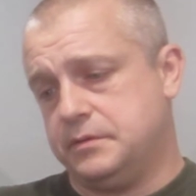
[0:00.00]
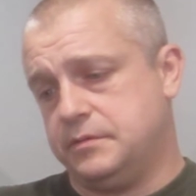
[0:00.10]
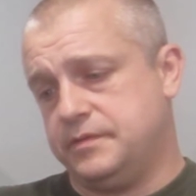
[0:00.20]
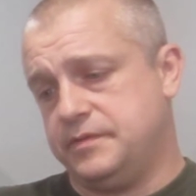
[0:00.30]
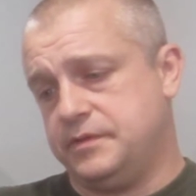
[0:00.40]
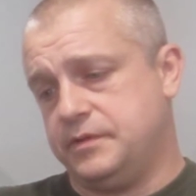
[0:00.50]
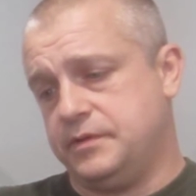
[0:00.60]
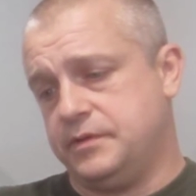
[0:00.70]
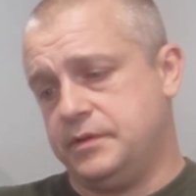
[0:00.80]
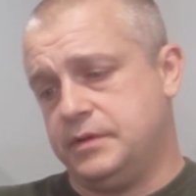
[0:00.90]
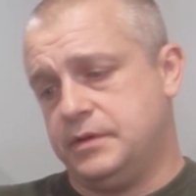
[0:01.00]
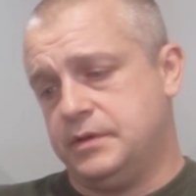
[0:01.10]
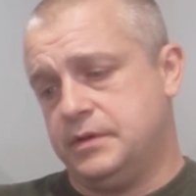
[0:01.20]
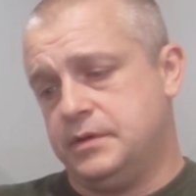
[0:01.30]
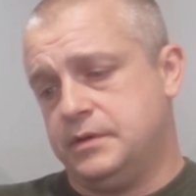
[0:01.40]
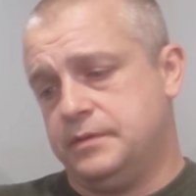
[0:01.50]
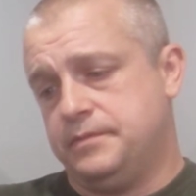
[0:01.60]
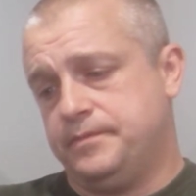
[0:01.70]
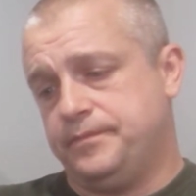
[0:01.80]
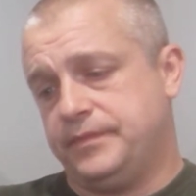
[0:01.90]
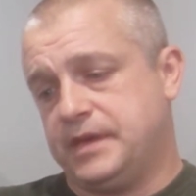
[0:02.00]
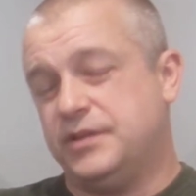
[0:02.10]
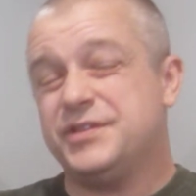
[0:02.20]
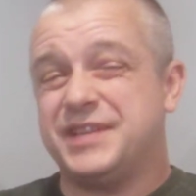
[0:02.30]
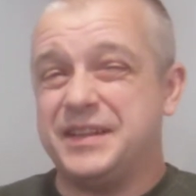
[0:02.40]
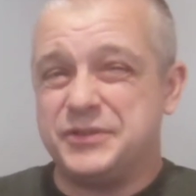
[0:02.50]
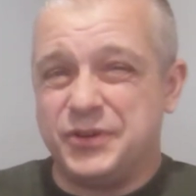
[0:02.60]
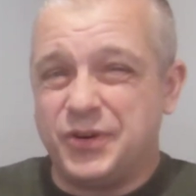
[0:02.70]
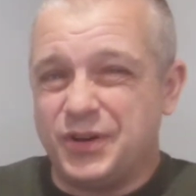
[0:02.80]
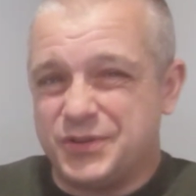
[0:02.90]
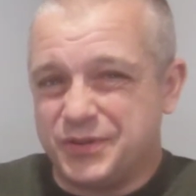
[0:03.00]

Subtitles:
I would have thought. It doesn't say there's not,